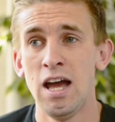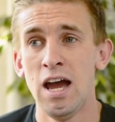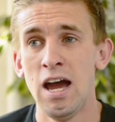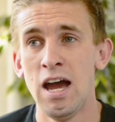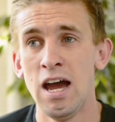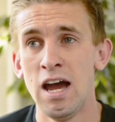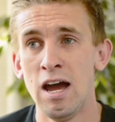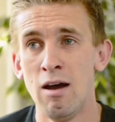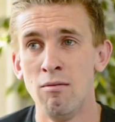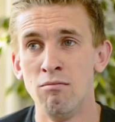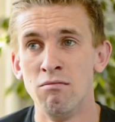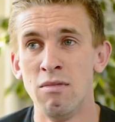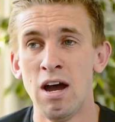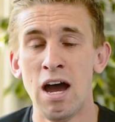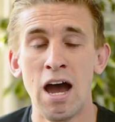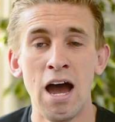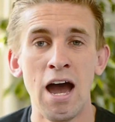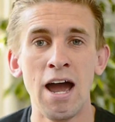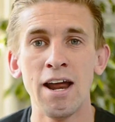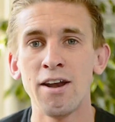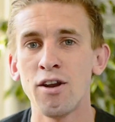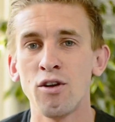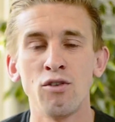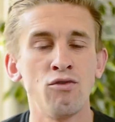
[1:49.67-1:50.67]

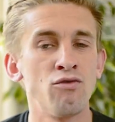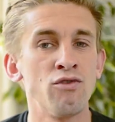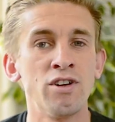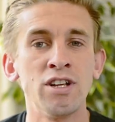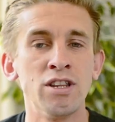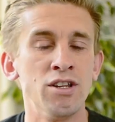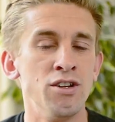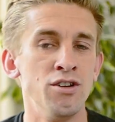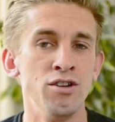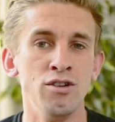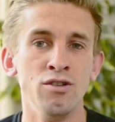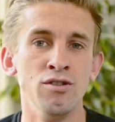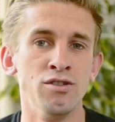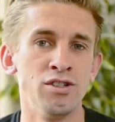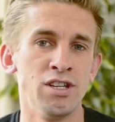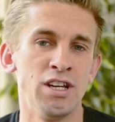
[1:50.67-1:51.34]
I don't read the news,